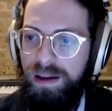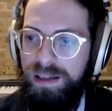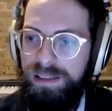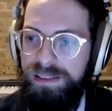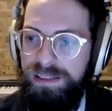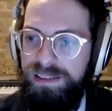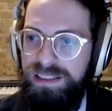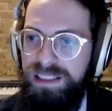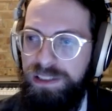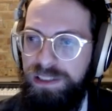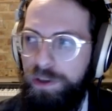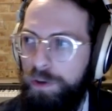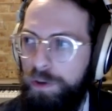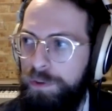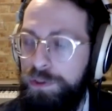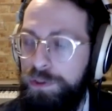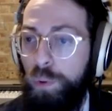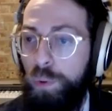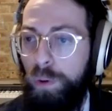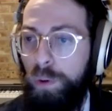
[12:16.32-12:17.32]
scene called The
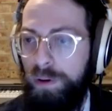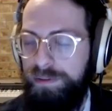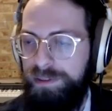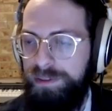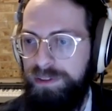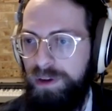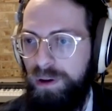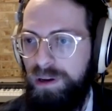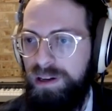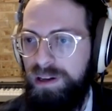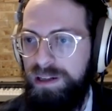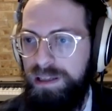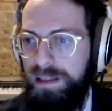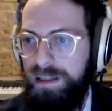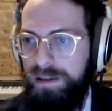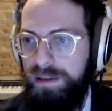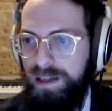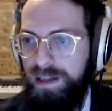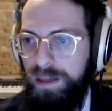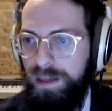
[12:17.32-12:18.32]
Shore of Eternity
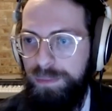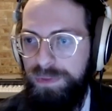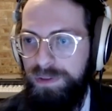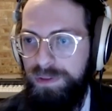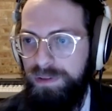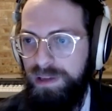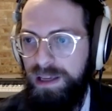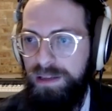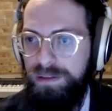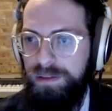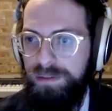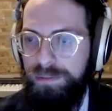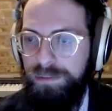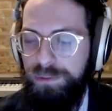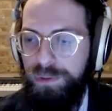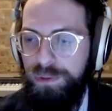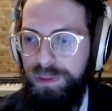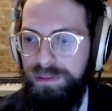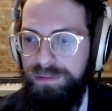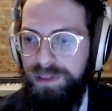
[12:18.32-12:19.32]
that comes at the end of
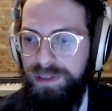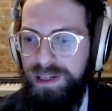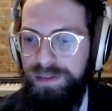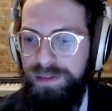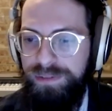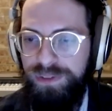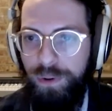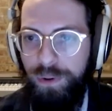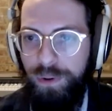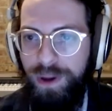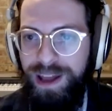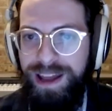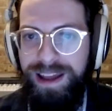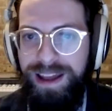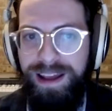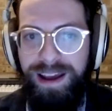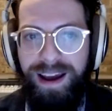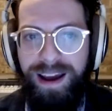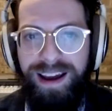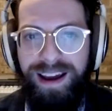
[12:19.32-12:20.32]
Tree of Life. So
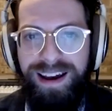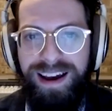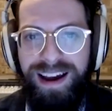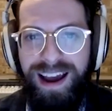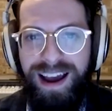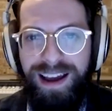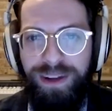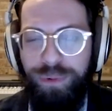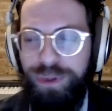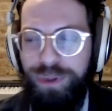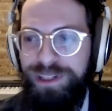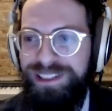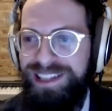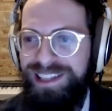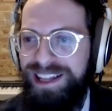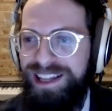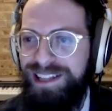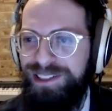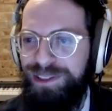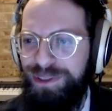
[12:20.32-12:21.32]
I wouldn't say
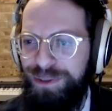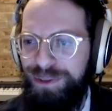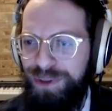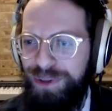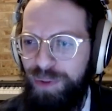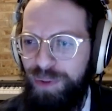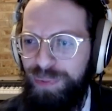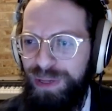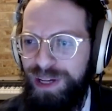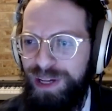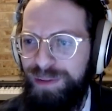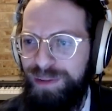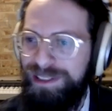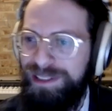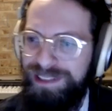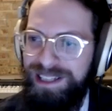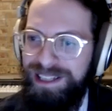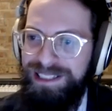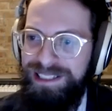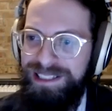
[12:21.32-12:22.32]
that's a utopia, but it's
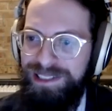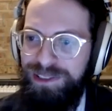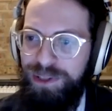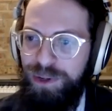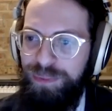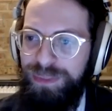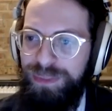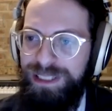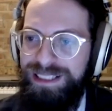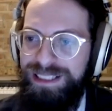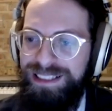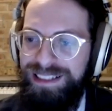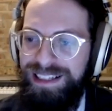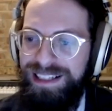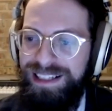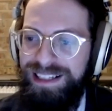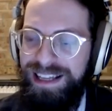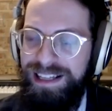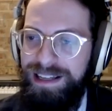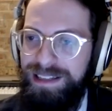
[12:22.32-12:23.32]
not a dystopia.
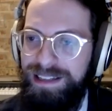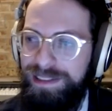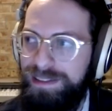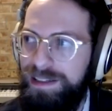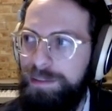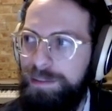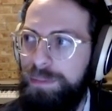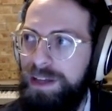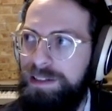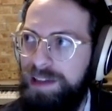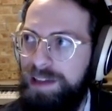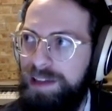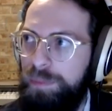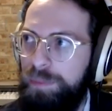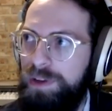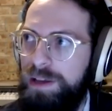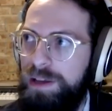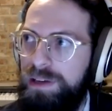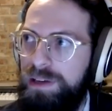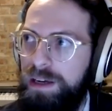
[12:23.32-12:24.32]
It is an attempt,
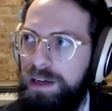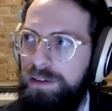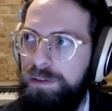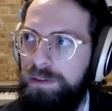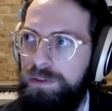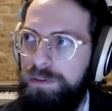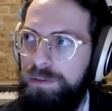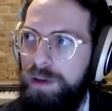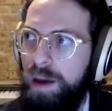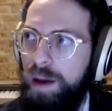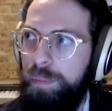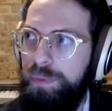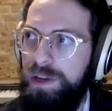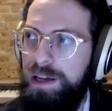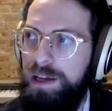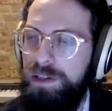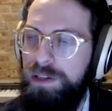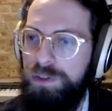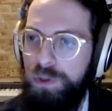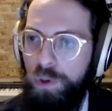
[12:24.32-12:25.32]
I think, to
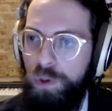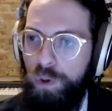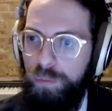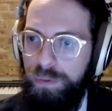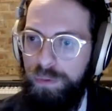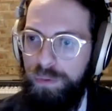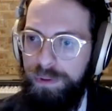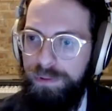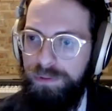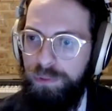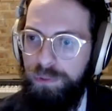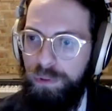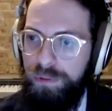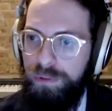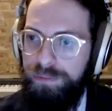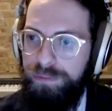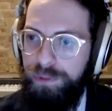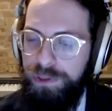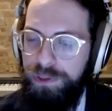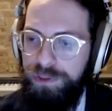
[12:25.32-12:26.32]
update Job with a sort
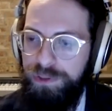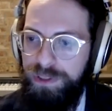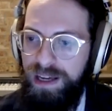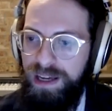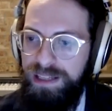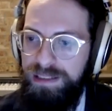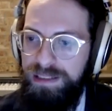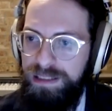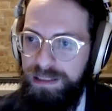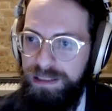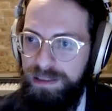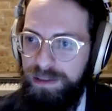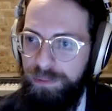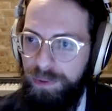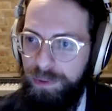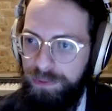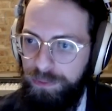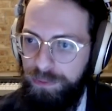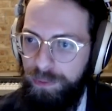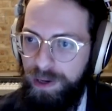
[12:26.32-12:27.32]
of Christian idea that
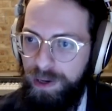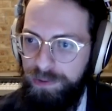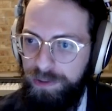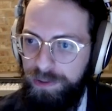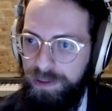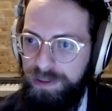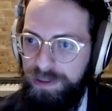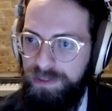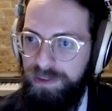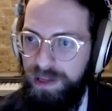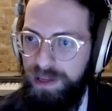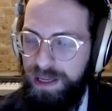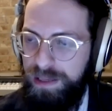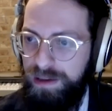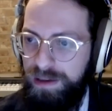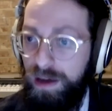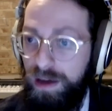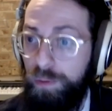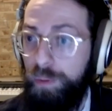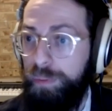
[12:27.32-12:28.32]
resurrection is the end,
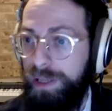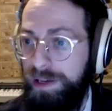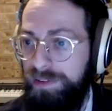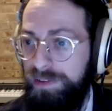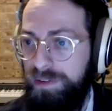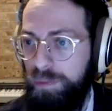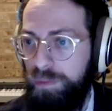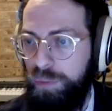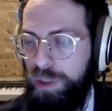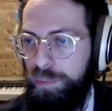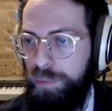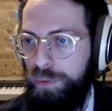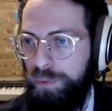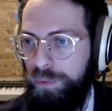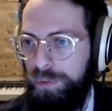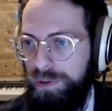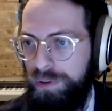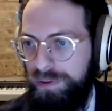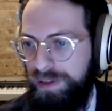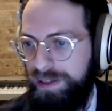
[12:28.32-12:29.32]
not replacing people
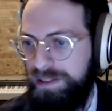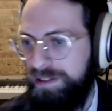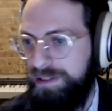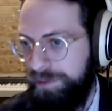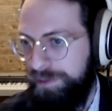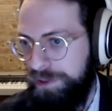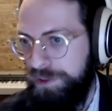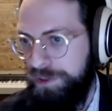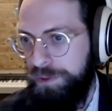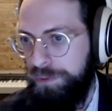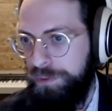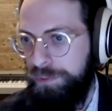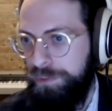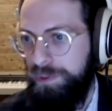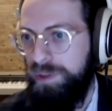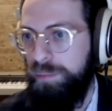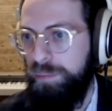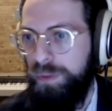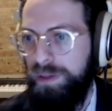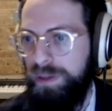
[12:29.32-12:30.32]
with like different
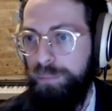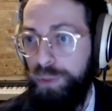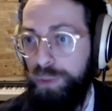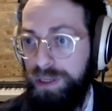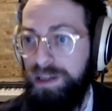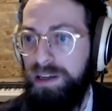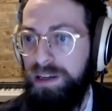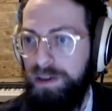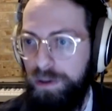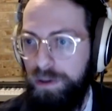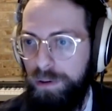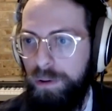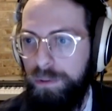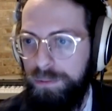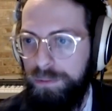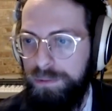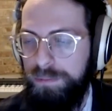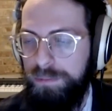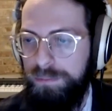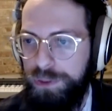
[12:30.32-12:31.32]
children, but bringing your
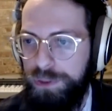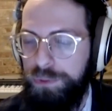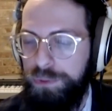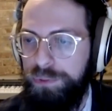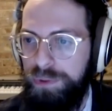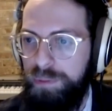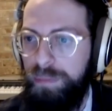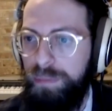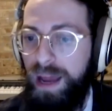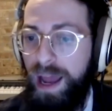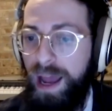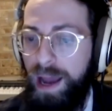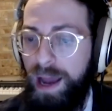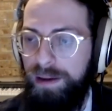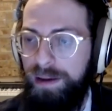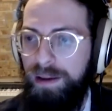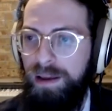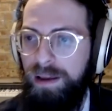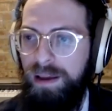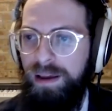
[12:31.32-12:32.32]
own children back.
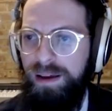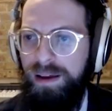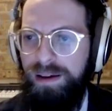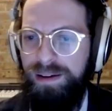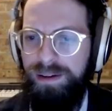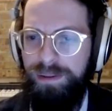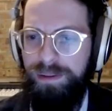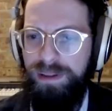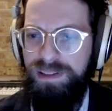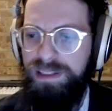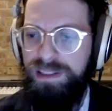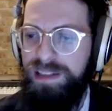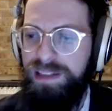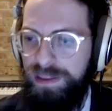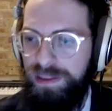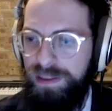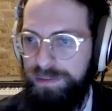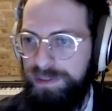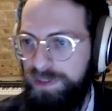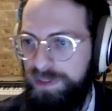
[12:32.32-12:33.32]
The death
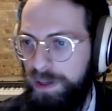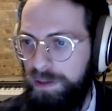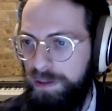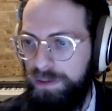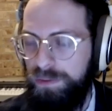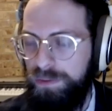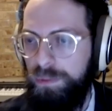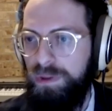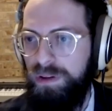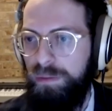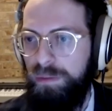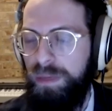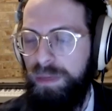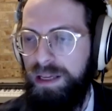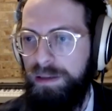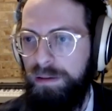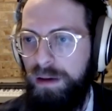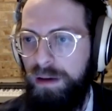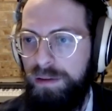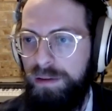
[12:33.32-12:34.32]
of the son is one of the
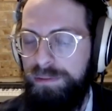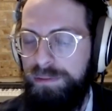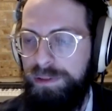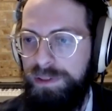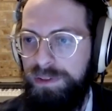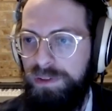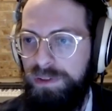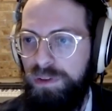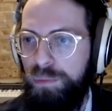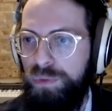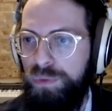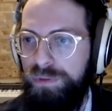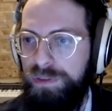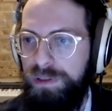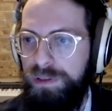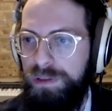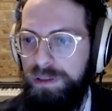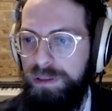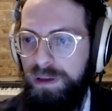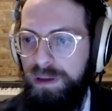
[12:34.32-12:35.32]
main conflicts in the movie
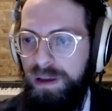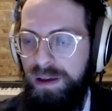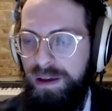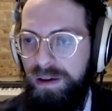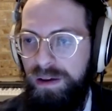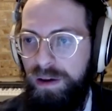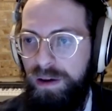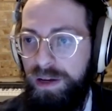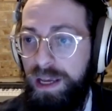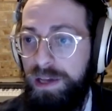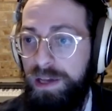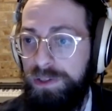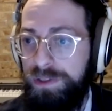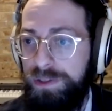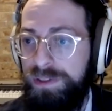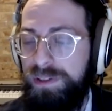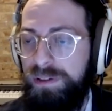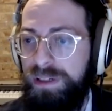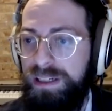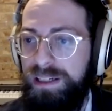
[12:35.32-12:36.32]
that
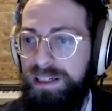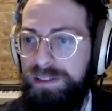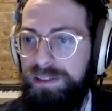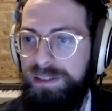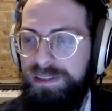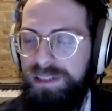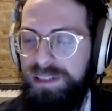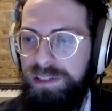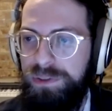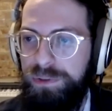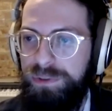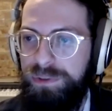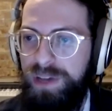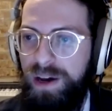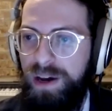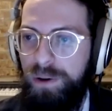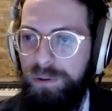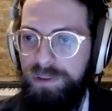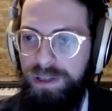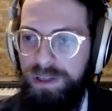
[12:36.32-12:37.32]
occasions a lot of existential
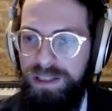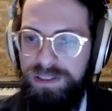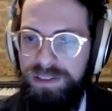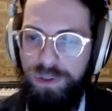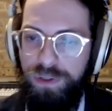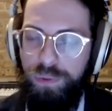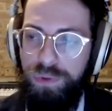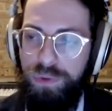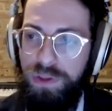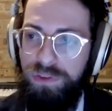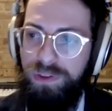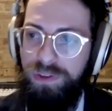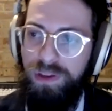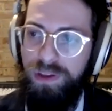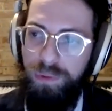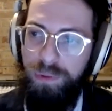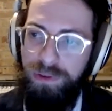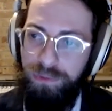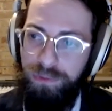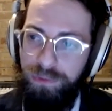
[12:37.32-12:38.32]
doubt. And so when the son
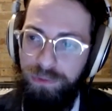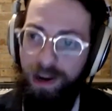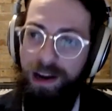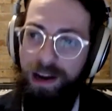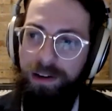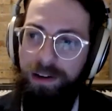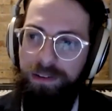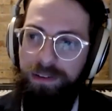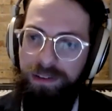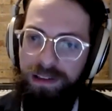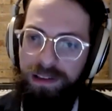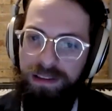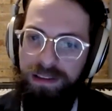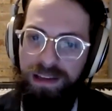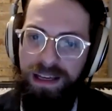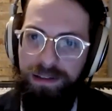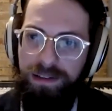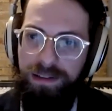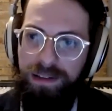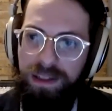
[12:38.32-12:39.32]
resurrects at the
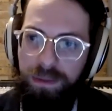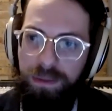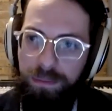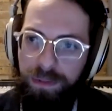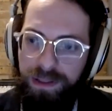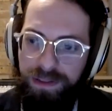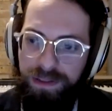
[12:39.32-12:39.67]
end, it